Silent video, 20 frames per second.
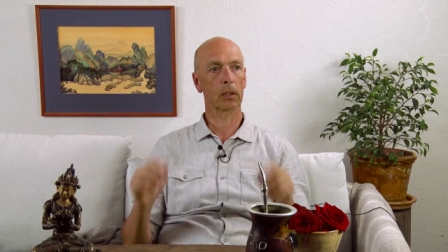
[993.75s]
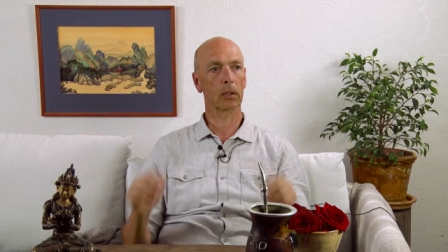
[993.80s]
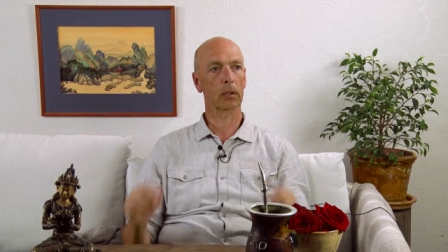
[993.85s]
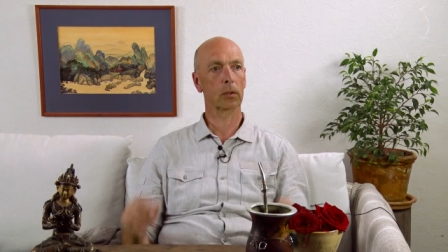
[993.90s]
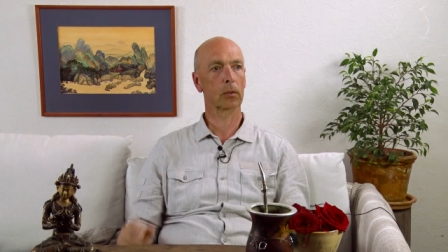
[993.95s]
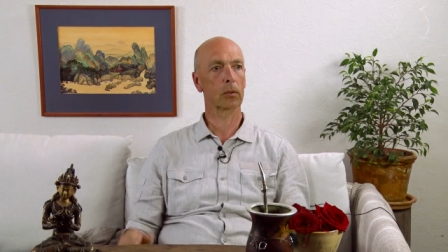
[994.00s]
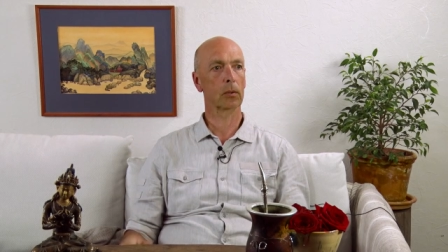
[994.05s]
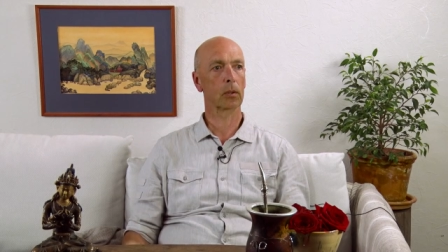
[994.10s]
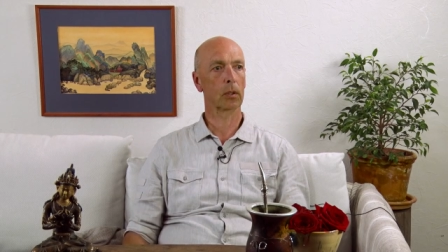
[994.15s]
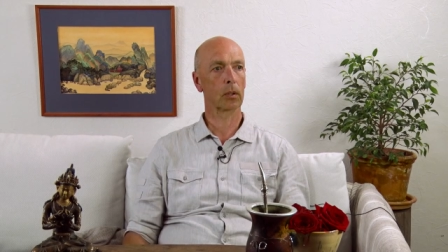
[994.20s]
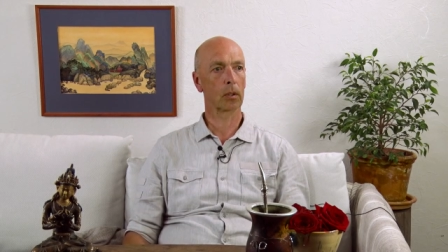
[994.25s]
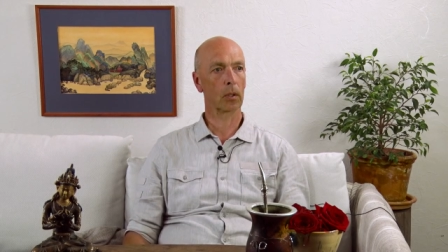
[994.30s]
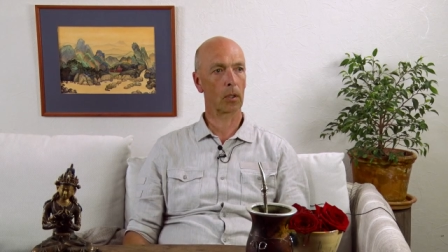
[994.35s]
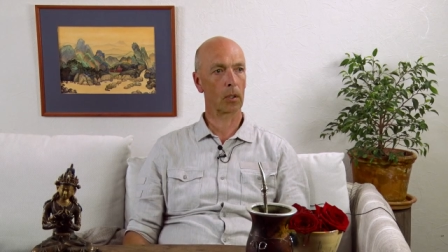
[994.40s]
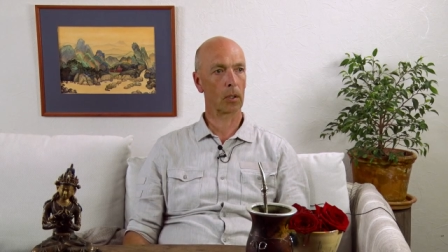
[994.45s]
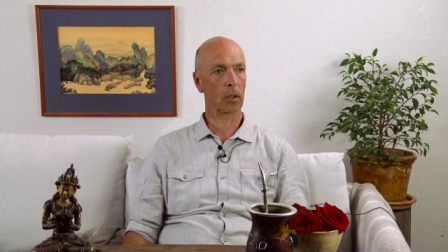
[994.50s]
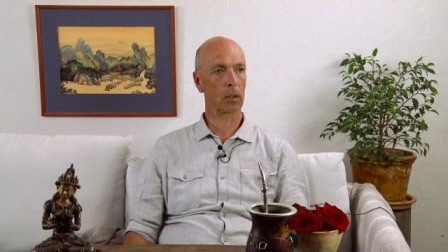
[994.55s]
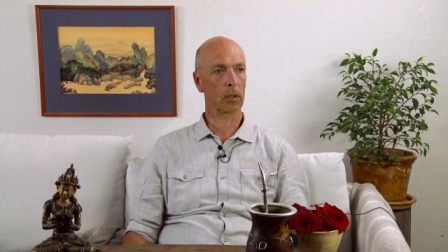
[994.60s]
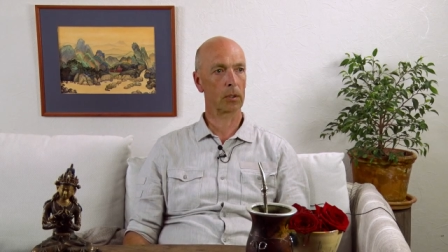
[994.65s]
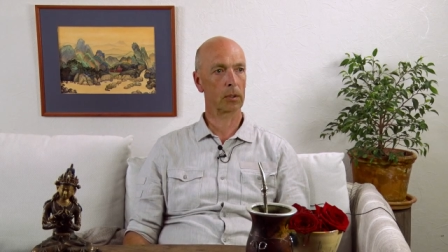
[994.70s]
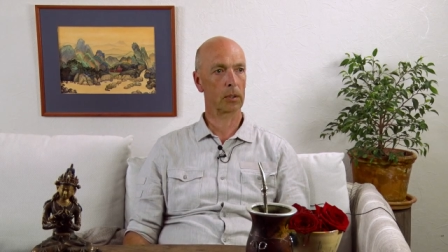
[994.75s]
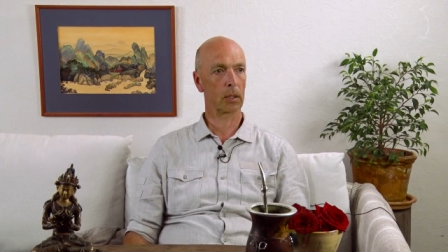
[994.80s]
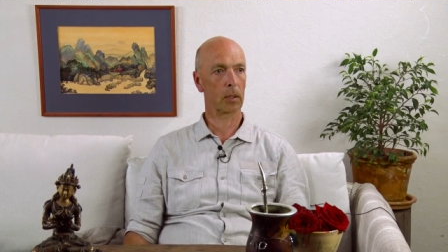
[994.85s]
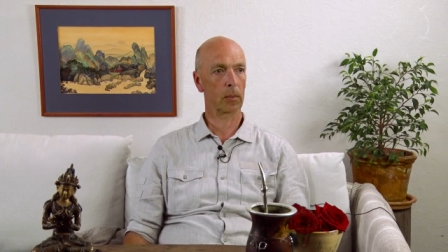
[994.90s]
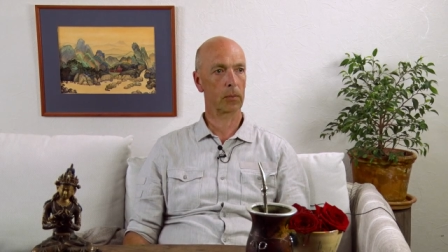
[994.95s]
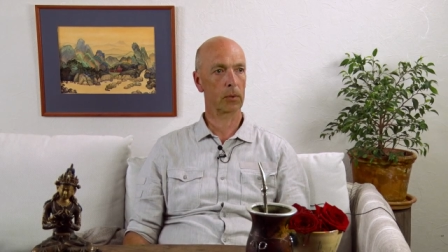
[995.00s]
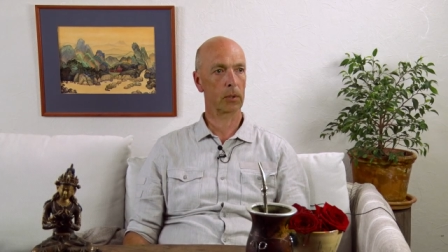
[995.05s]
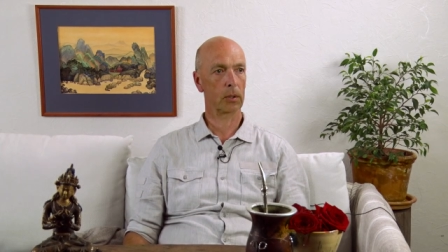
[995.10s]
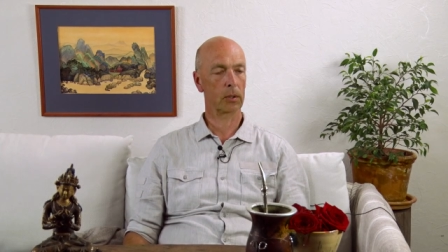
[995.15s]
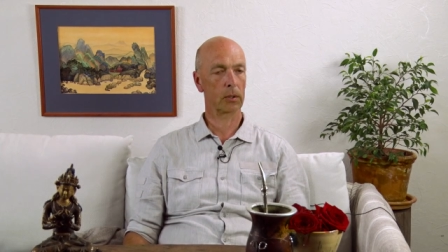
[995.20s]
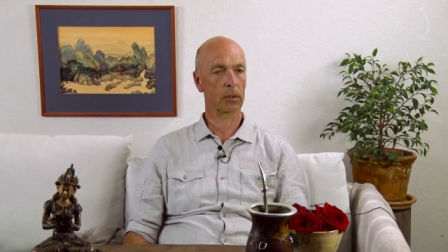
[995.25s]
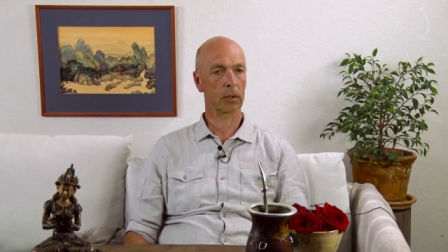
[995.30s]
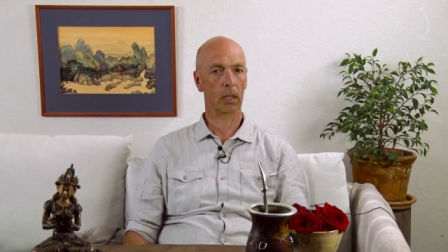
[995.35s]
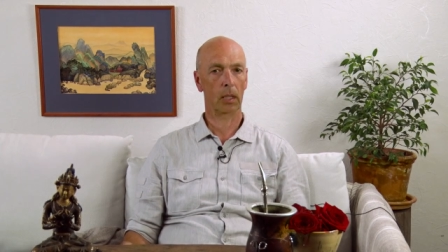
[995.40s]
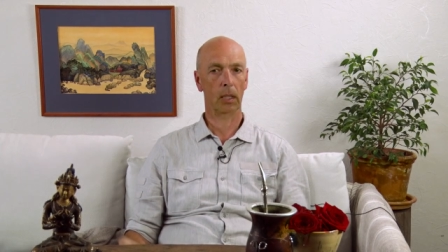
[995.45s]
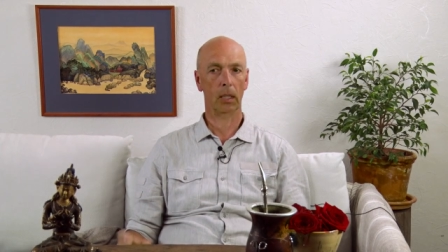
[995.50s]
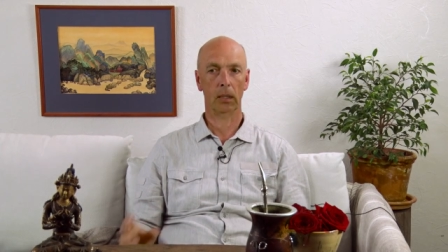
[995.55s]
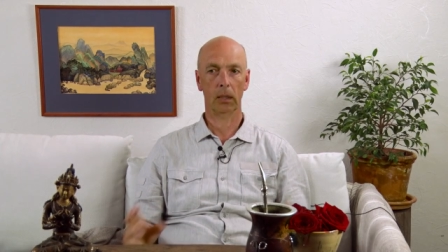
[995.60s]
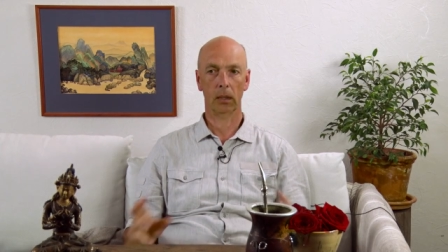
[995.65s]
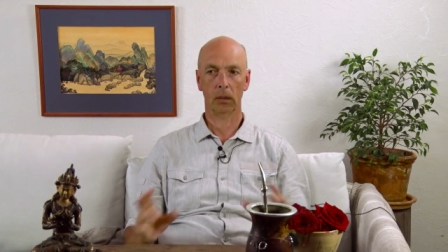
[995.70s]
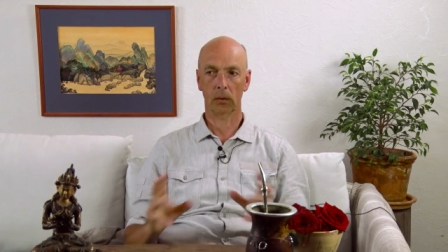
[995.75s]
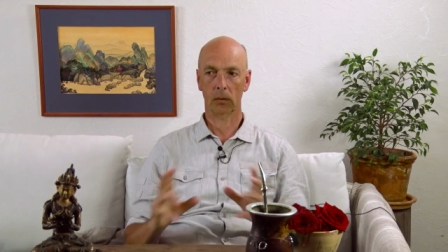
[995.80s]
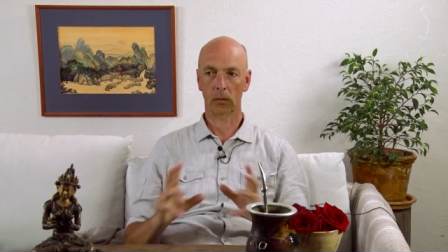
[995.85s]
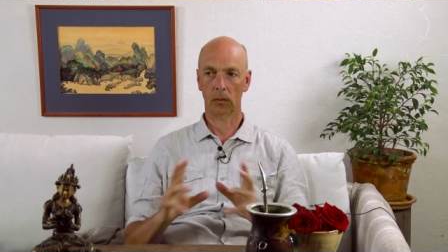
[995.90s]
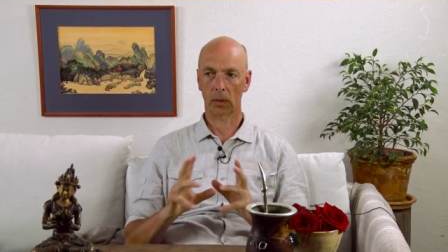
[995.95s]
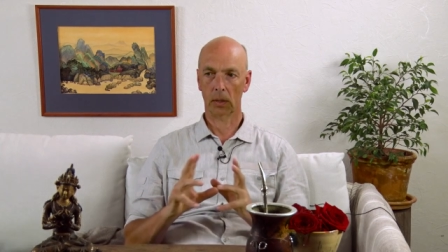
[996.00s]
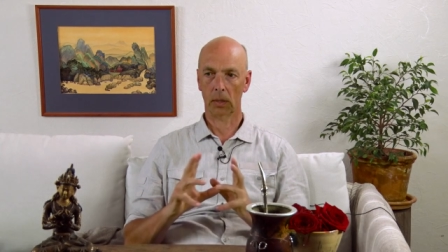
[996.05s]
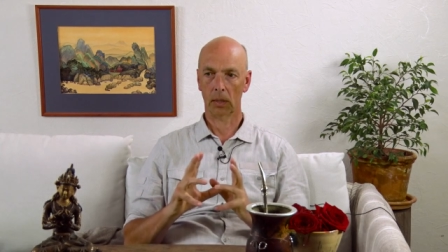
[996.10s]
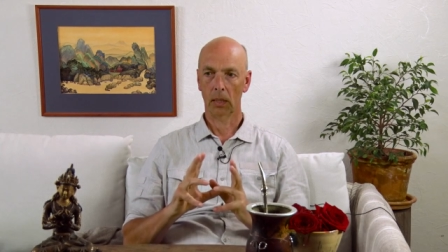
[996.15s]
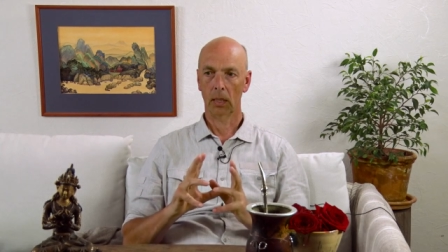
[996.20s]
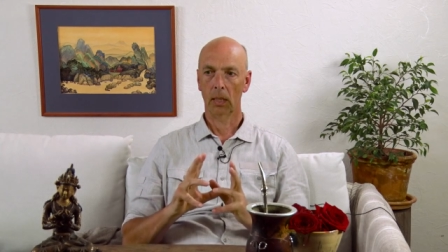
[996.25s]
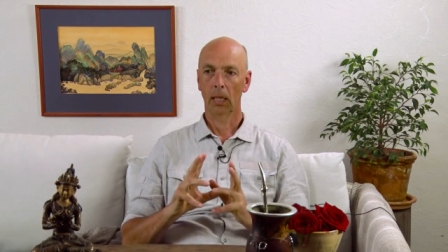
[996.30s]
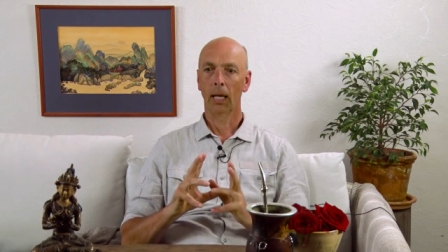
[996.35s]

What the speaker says: into the non-conceptual state, into the